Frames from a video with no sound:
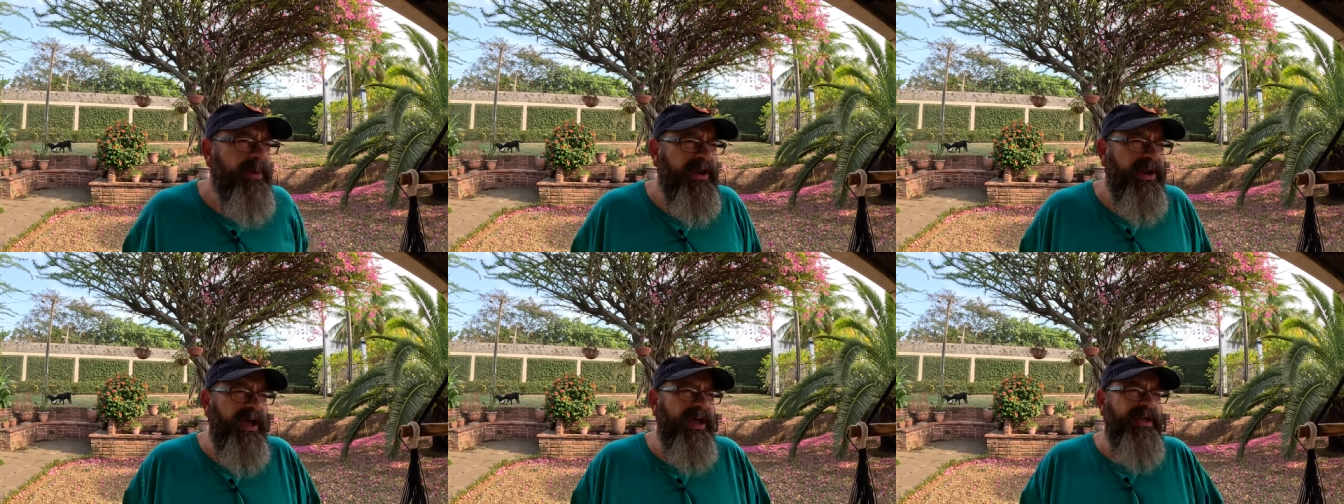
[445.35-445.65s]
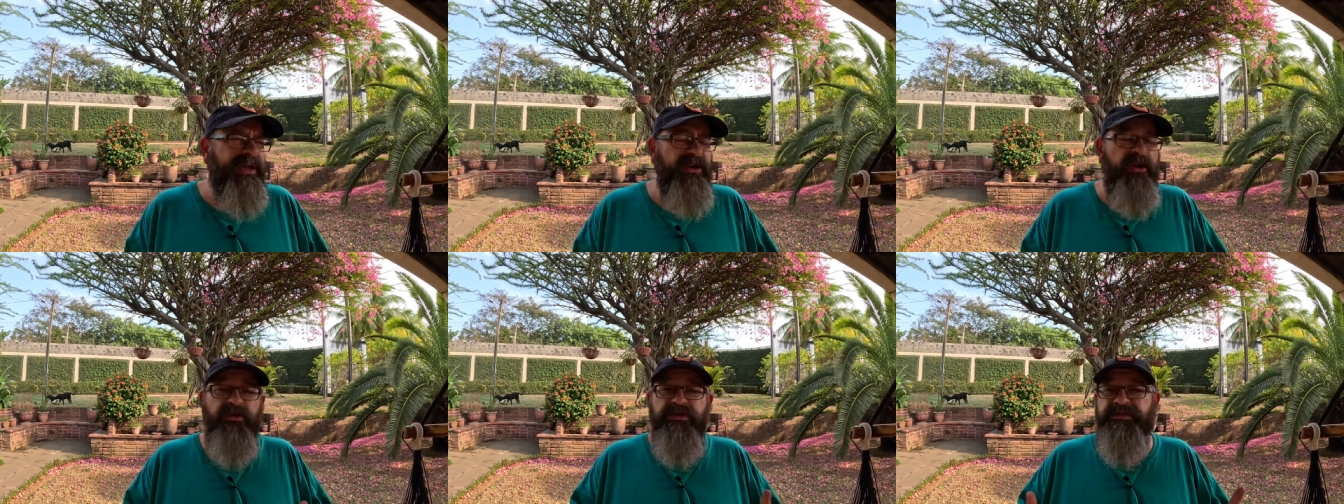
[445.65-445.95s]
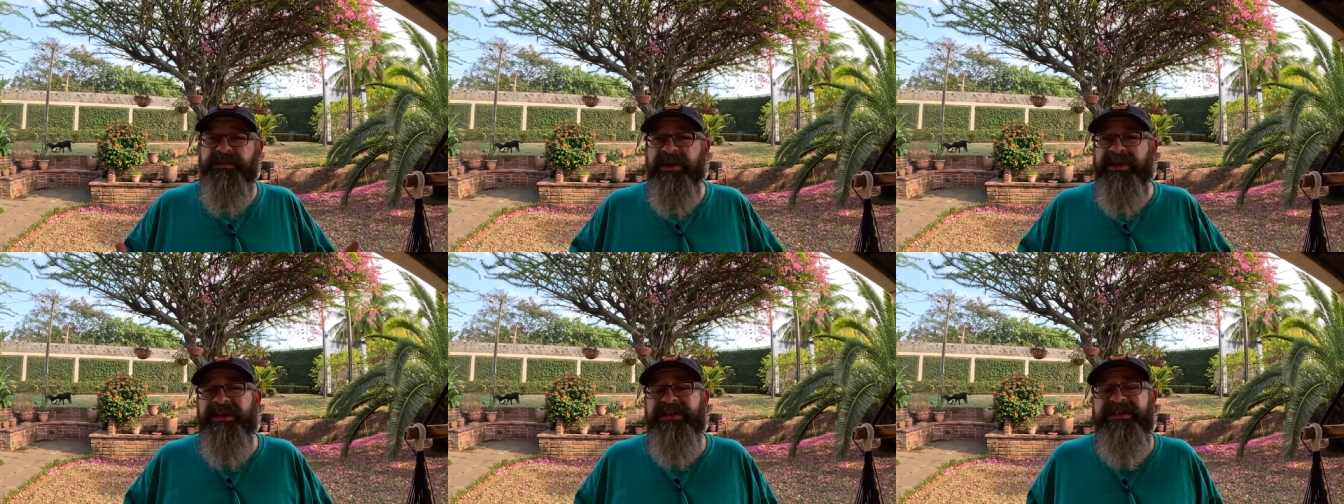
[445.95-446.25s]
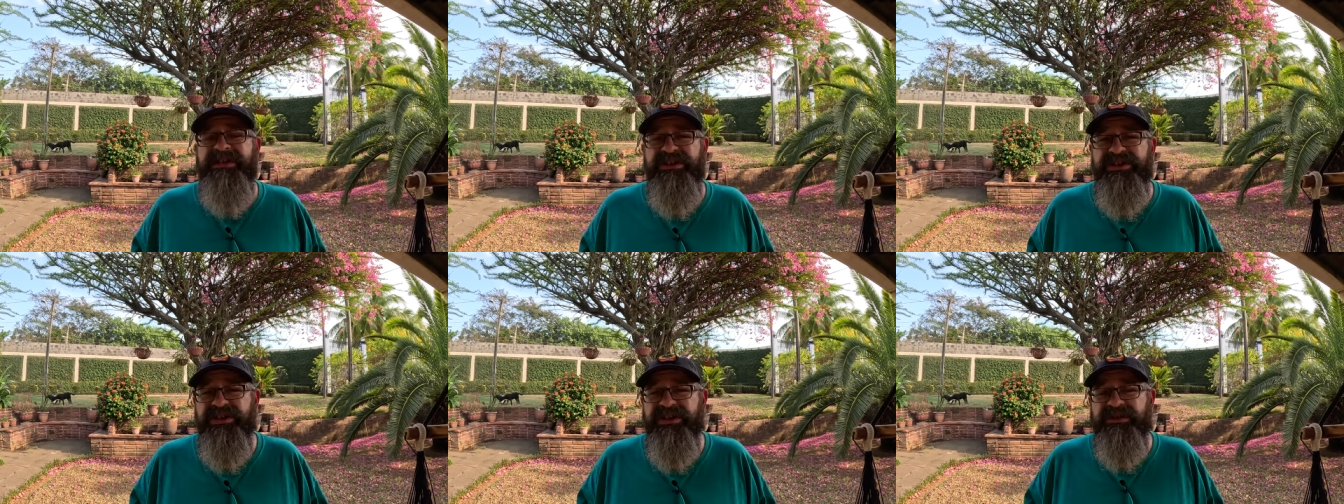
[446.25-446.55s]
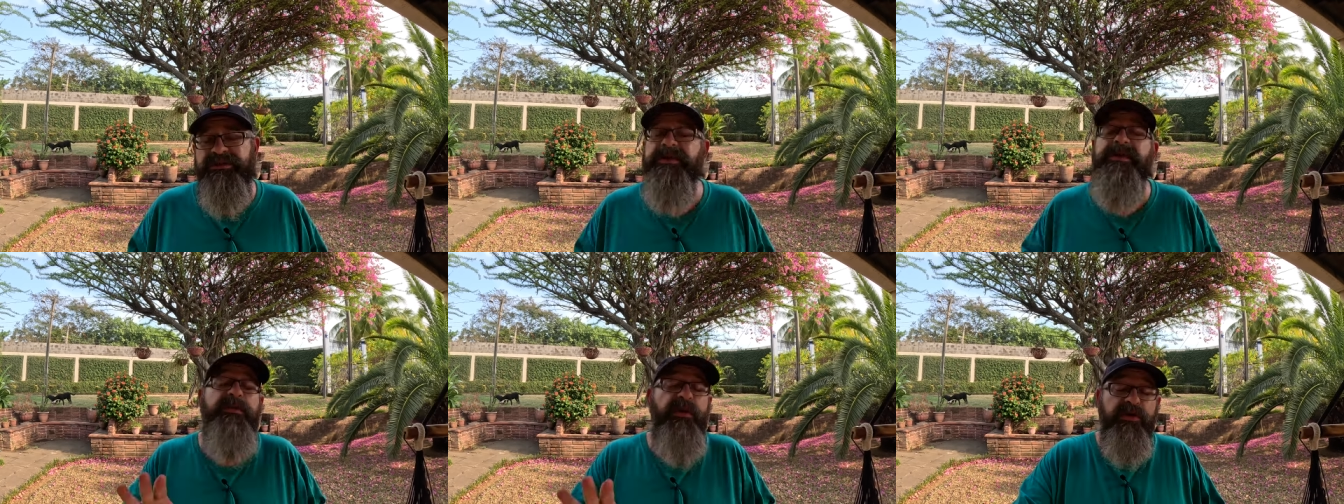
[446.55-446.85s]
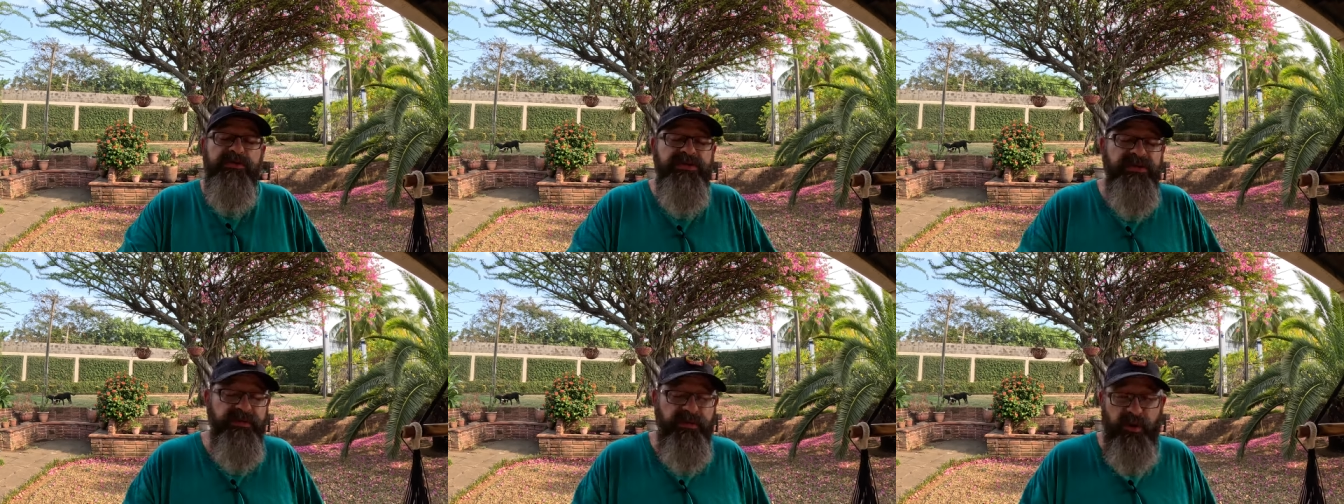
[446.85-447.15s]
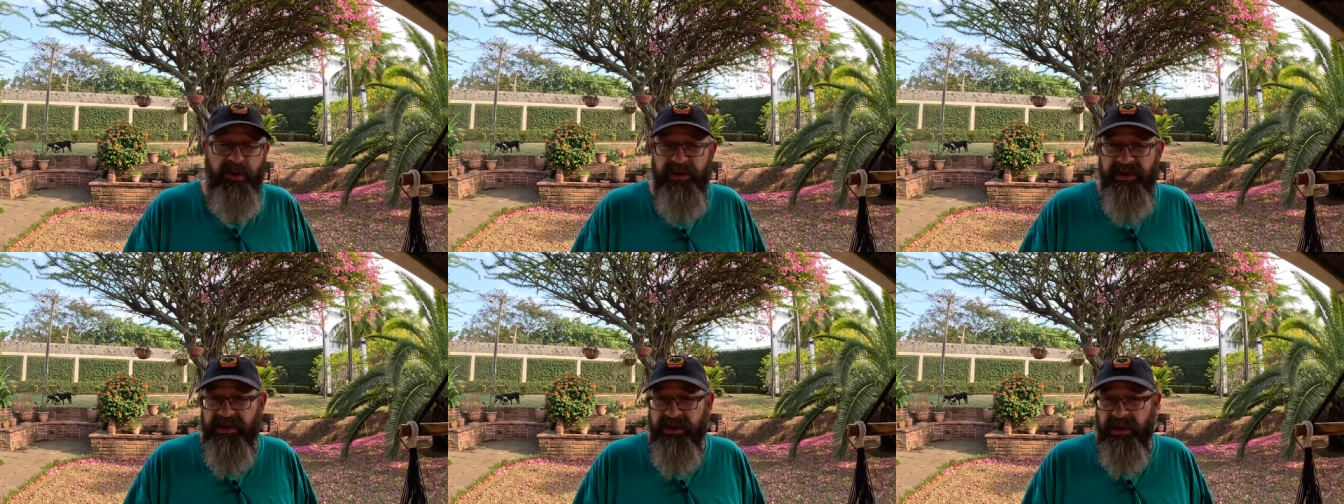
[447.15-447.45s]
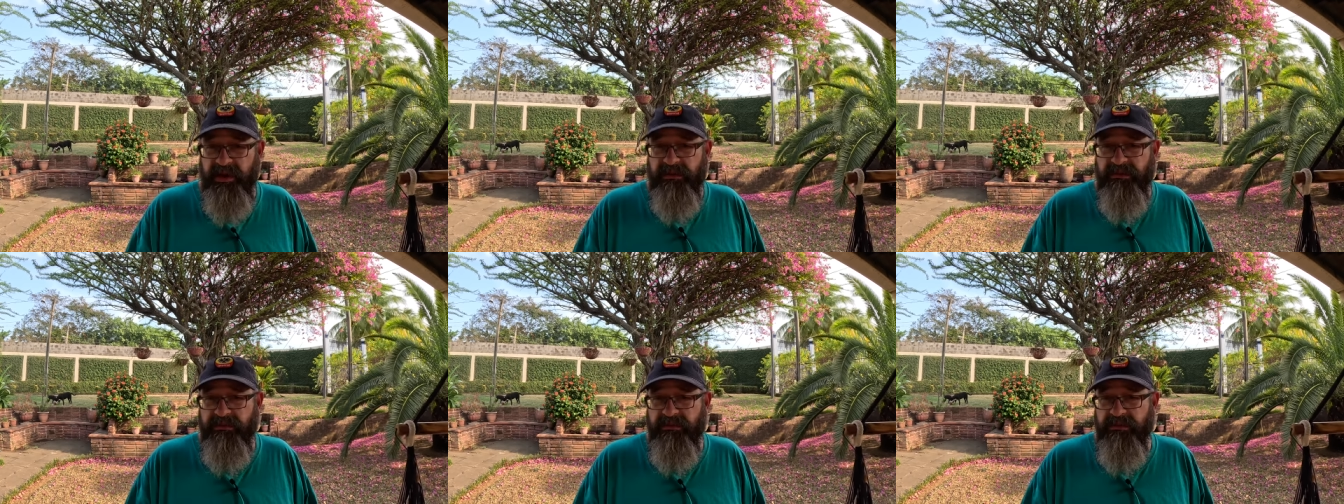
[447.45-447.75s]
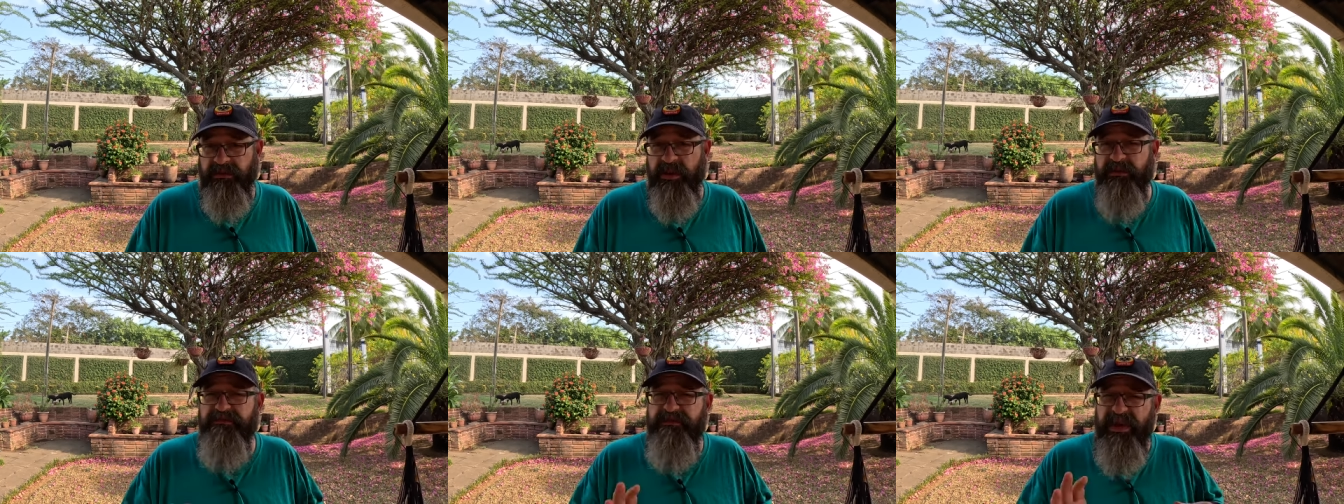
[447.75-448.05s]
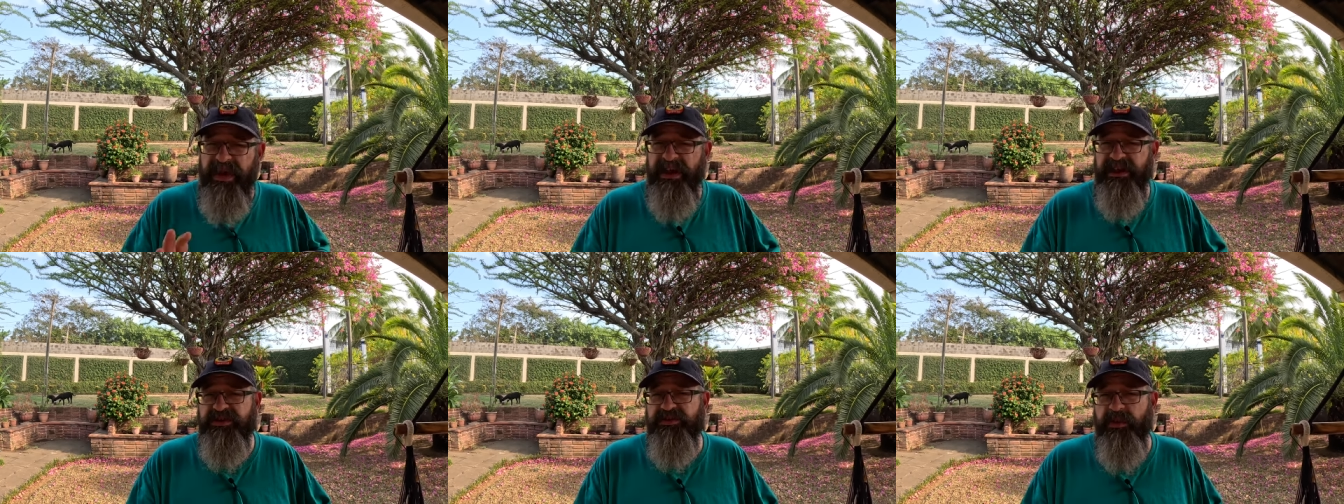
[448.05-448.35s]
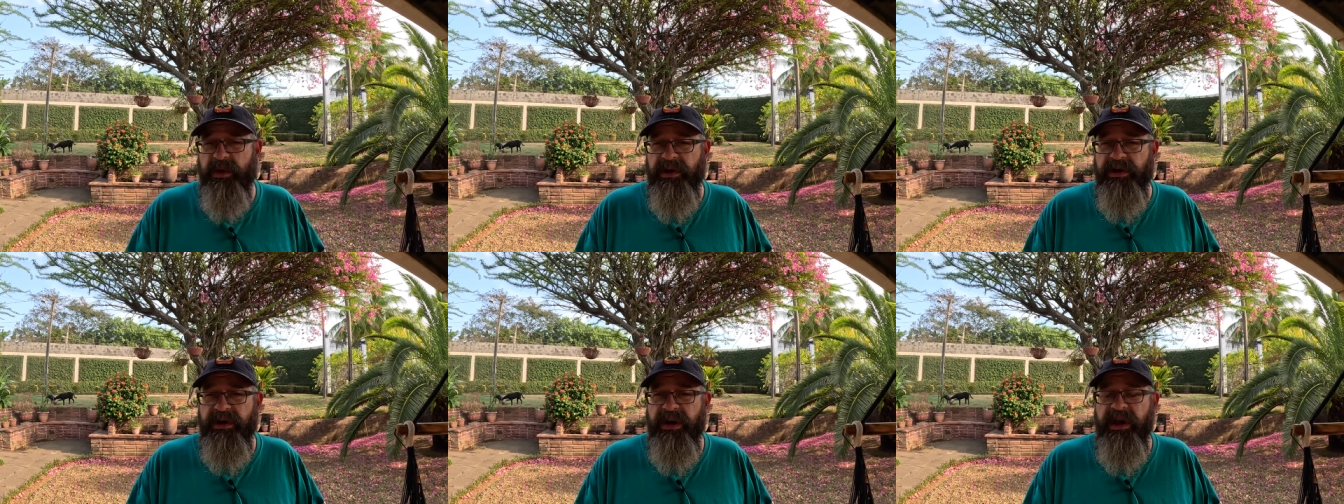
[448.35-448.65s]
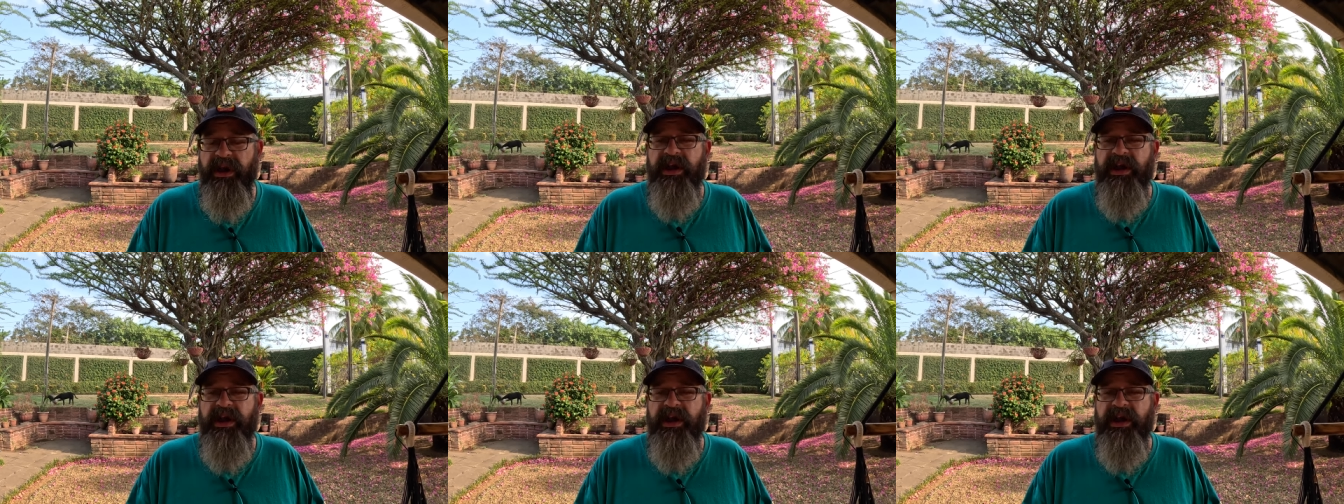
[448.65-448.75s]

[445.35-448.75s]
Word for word: and I can always make decisions. But the most important thing, the biggest one,